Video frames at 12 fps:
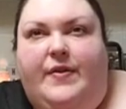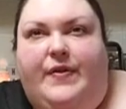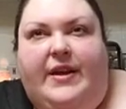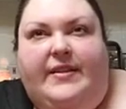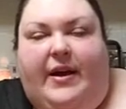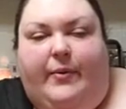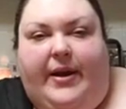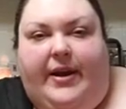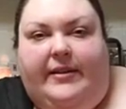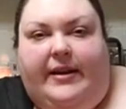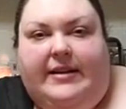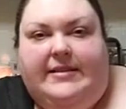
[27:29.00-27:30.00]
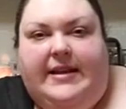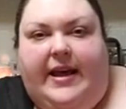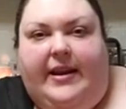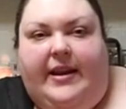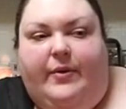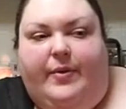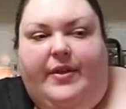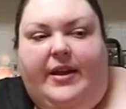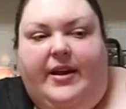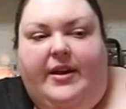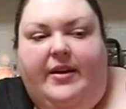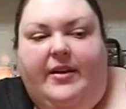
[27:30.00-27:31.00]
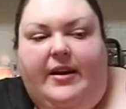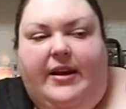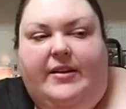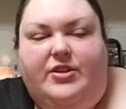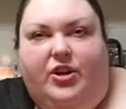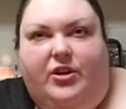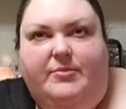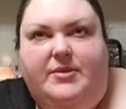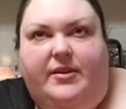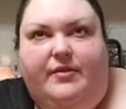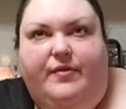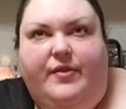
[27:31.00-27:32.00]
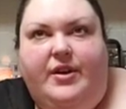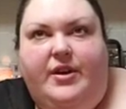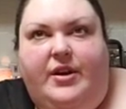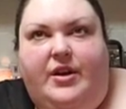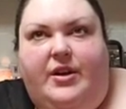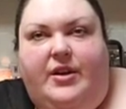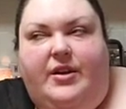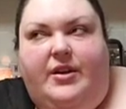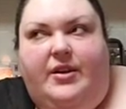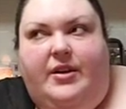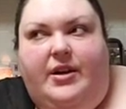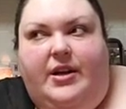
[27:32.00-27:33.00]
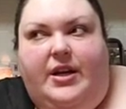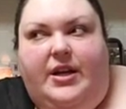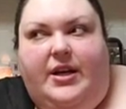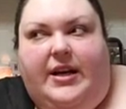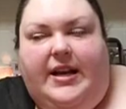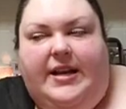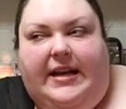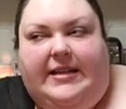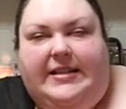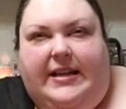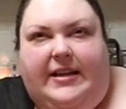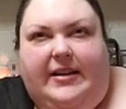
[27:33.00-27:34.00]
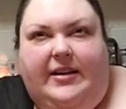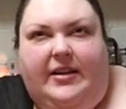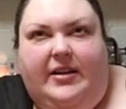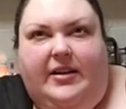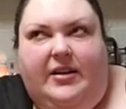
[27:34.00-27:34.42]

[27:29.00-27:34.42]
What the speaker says: think that way. Like I said, I don't think in terms of connecting